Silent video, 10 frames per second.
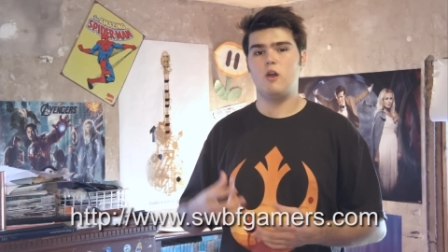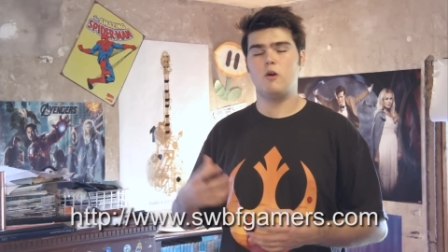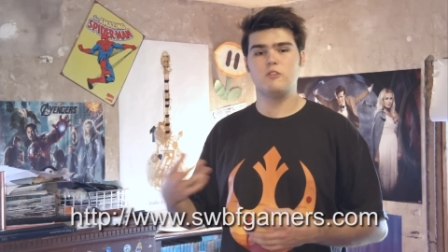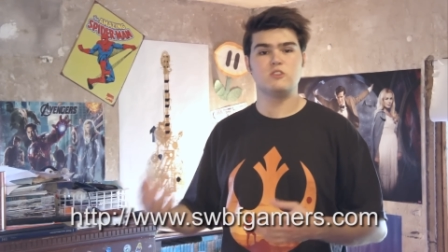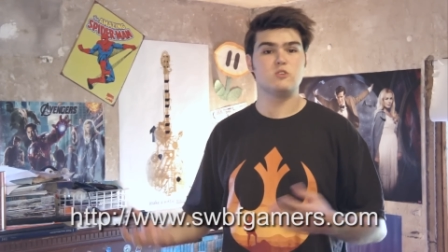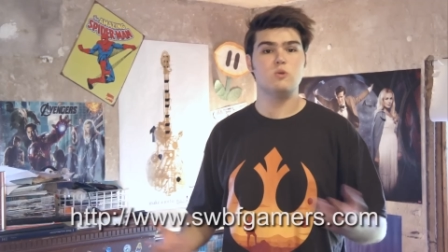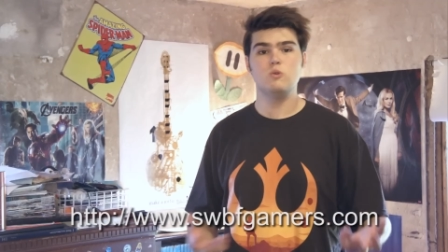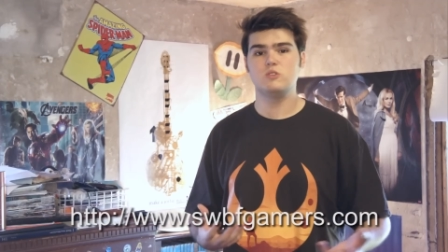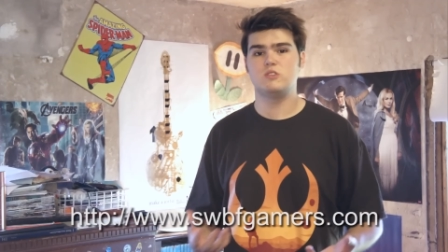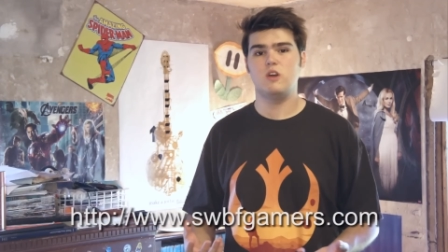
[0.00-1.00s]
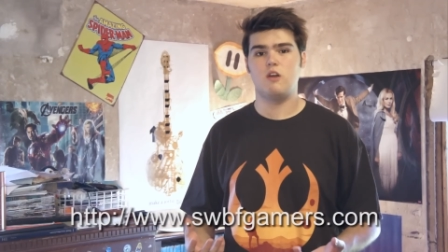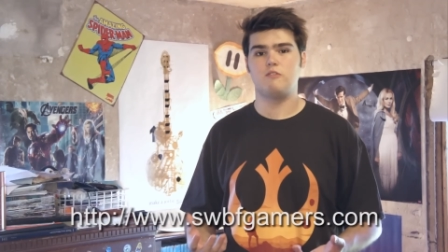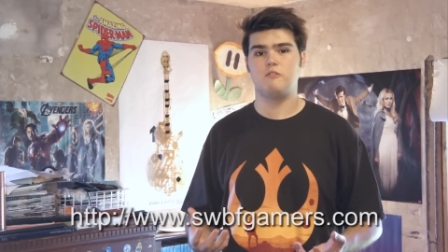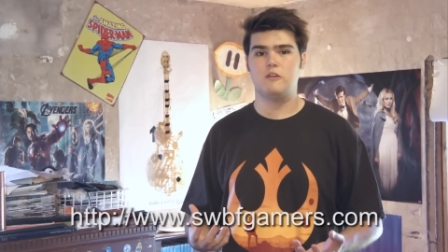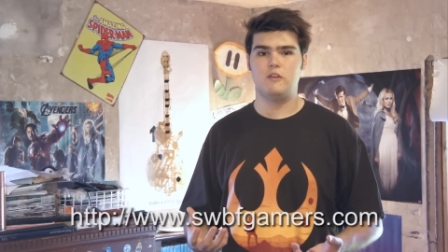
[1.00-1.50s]
all this cool
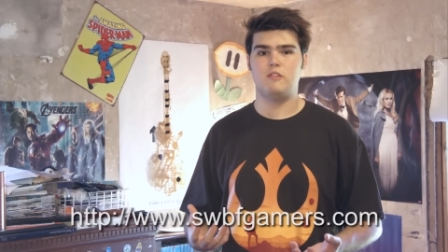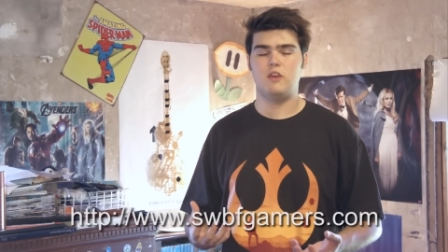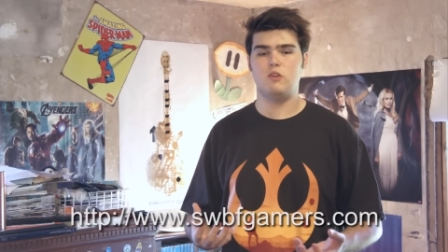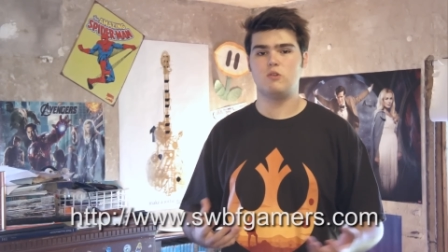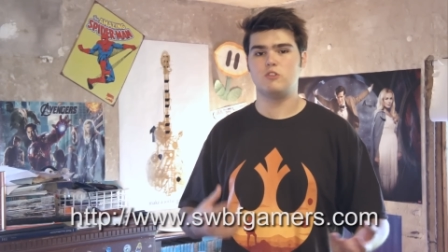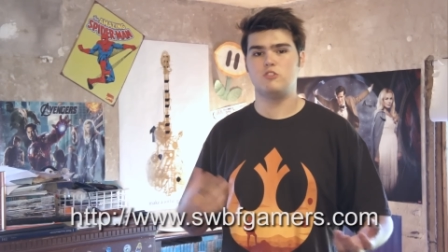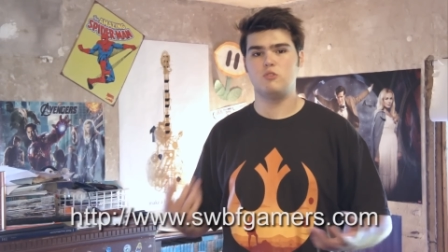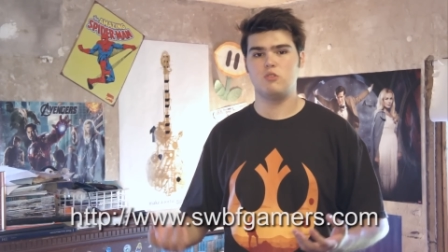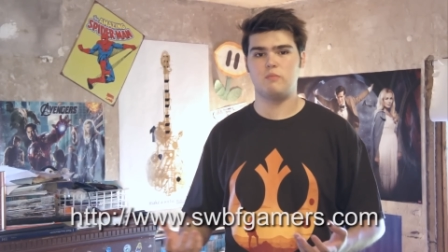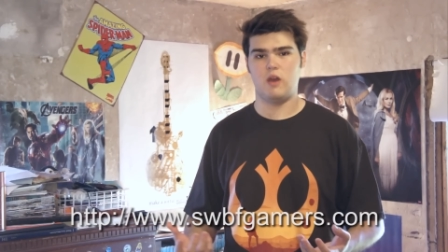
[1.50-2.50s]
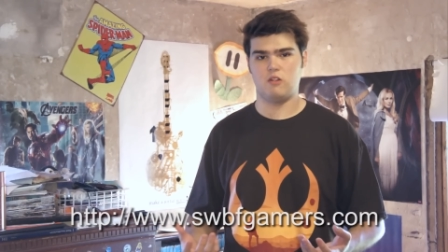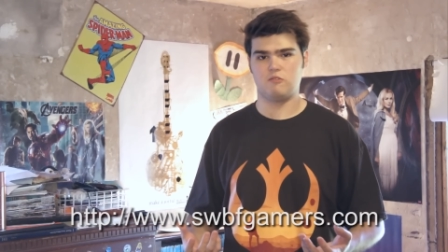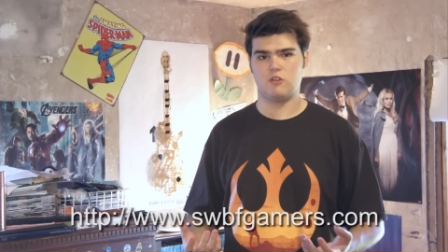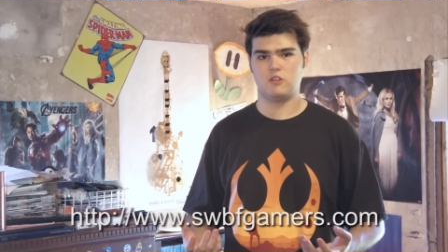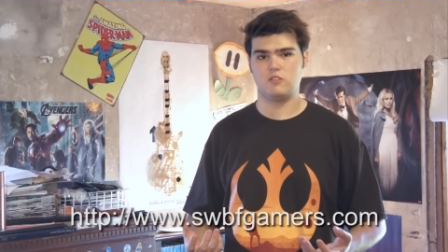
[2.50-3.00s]
stuff that you could do with
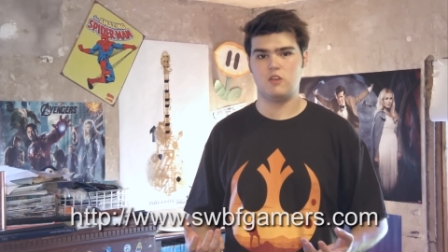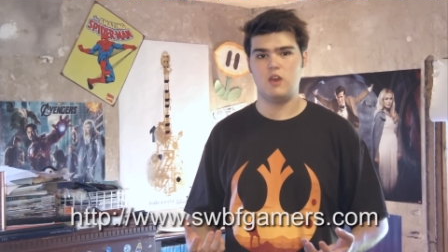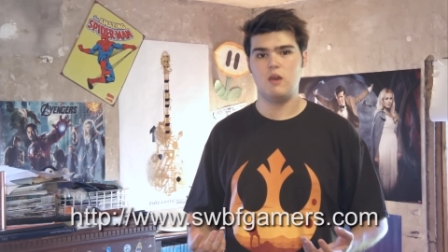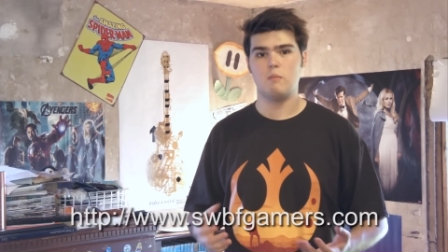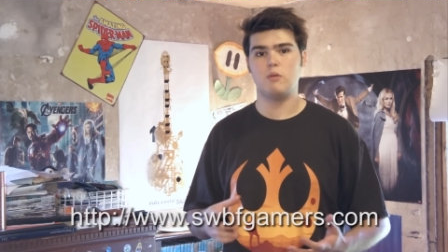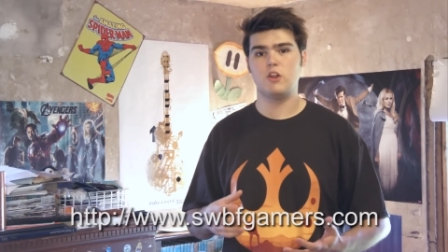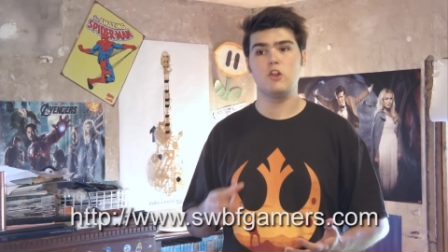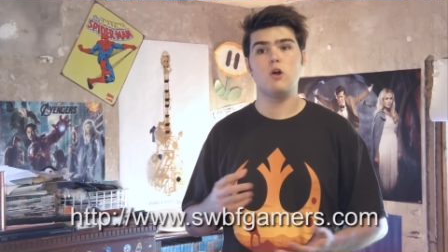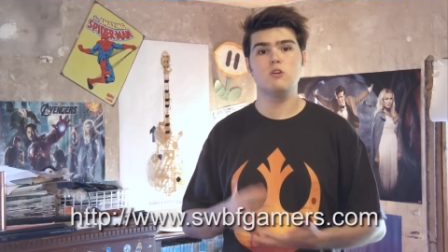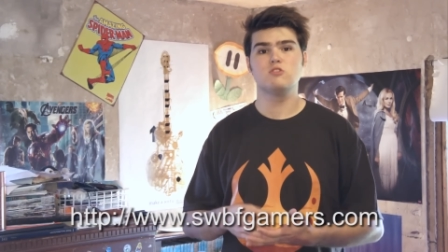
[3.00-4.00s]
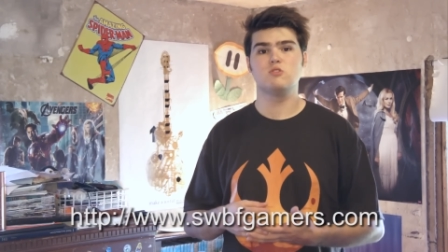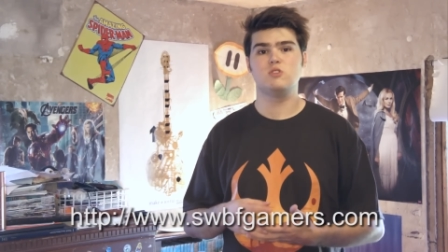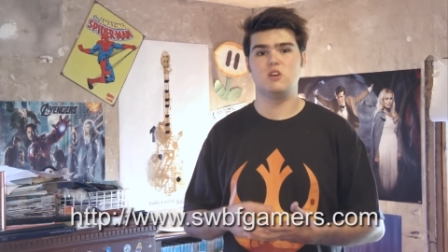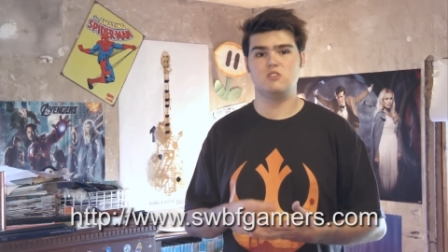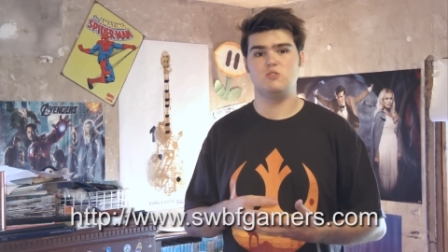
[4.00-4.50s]
Battlefront but it also
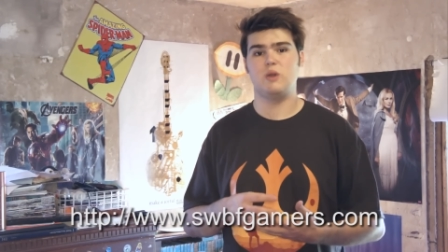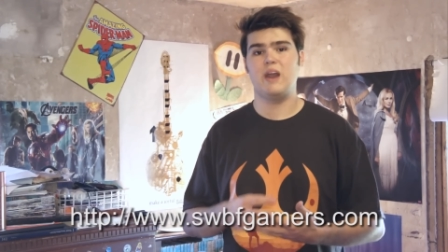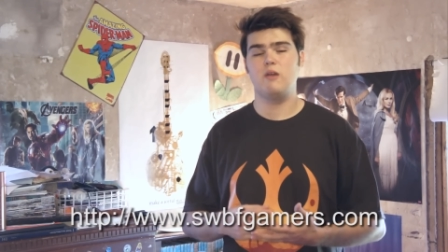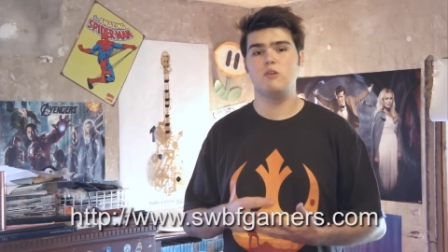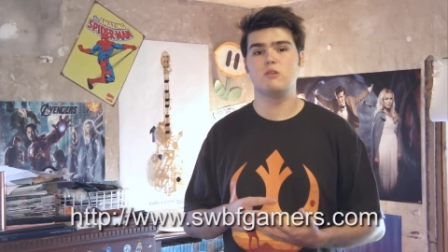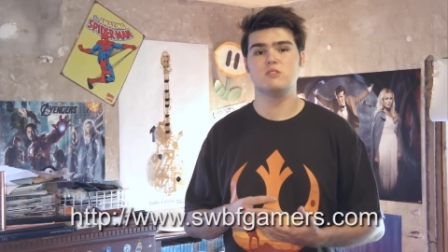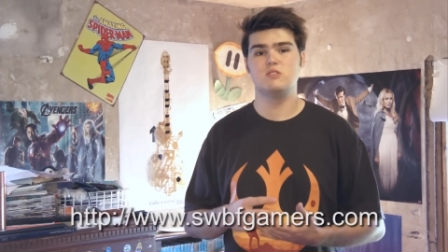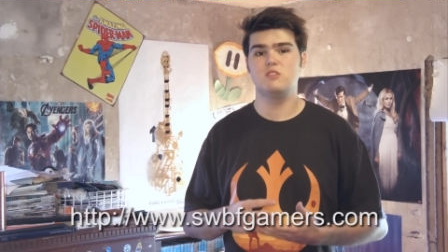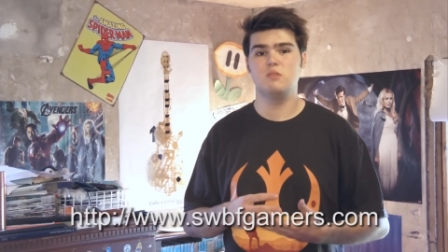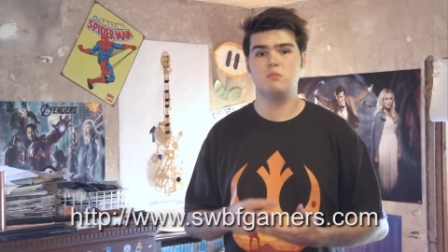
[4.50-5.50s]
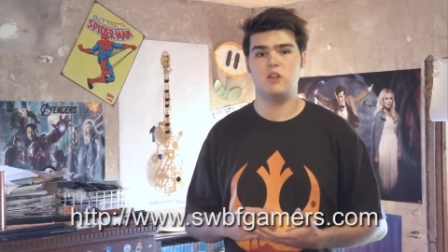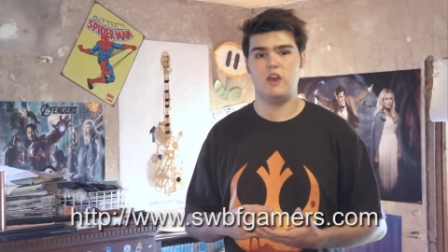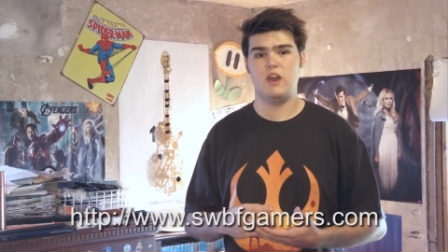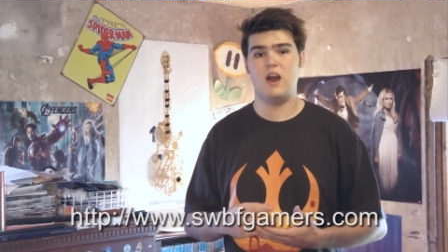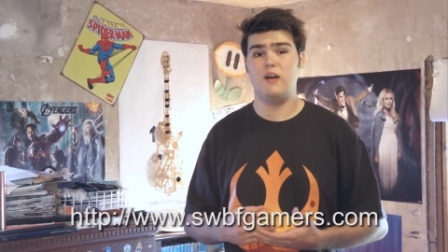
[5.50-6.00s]
tells you how you can still
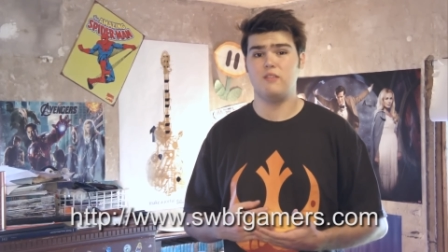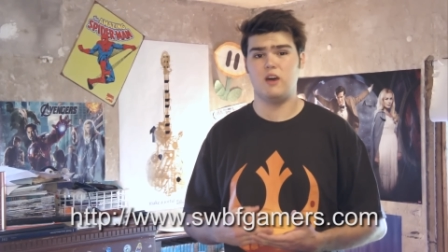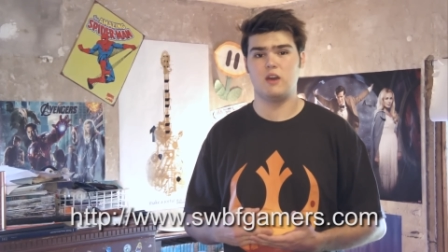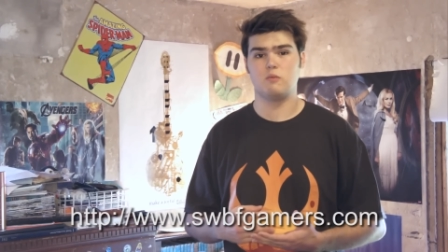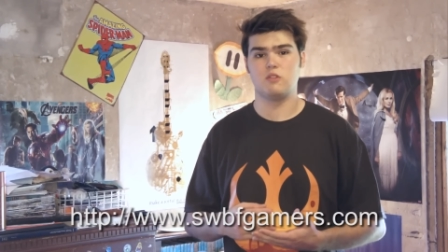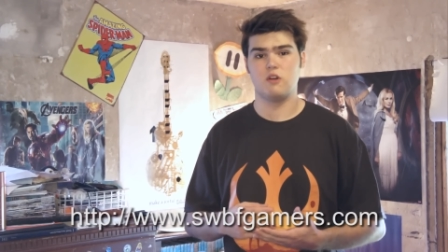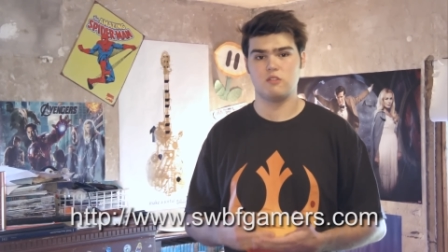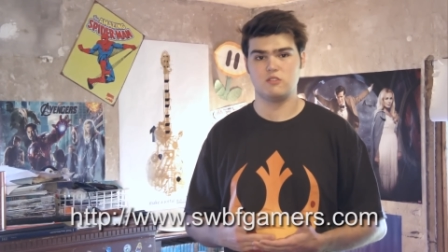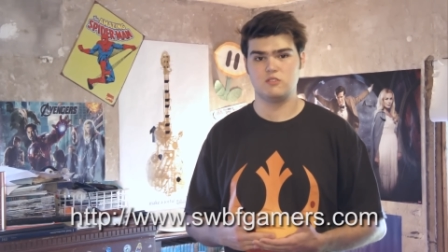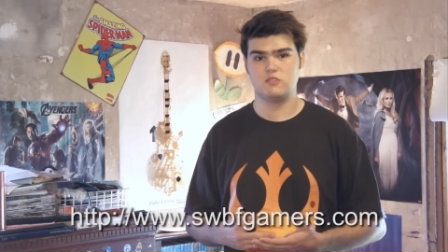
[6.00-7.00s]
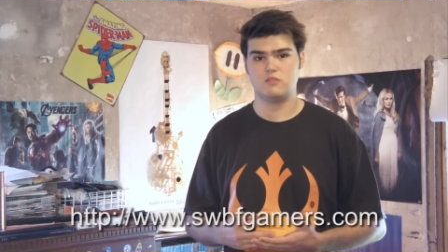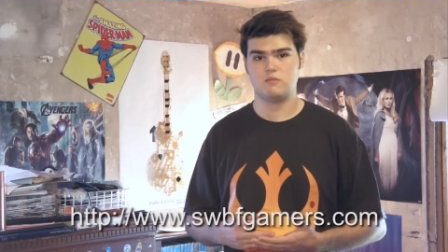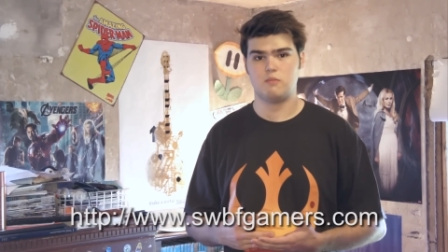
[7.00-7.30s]
play online with others.